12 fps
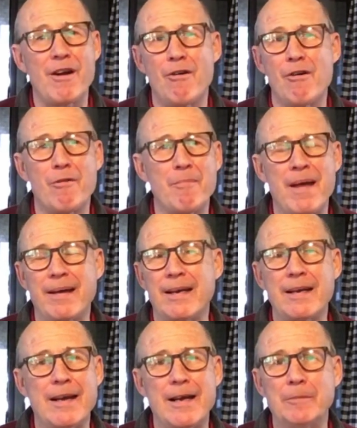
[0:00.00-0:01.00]
our Almighty
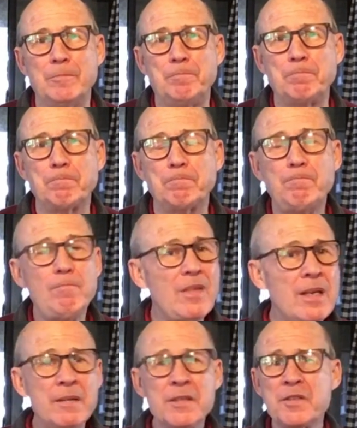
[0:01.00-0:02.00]
God.
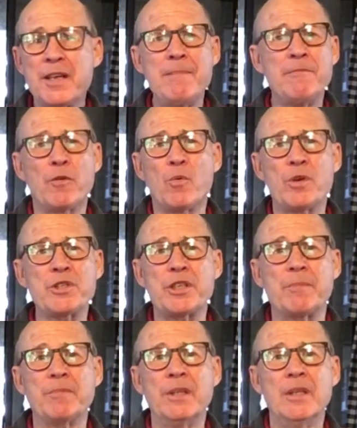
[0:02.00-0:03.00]
And the same for
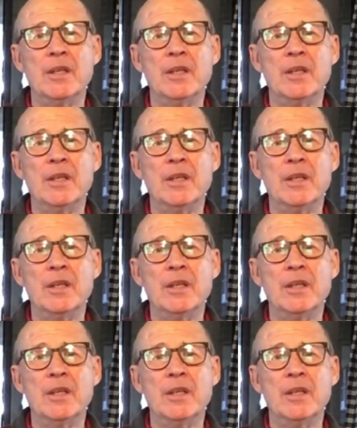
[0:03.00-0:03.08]
worship.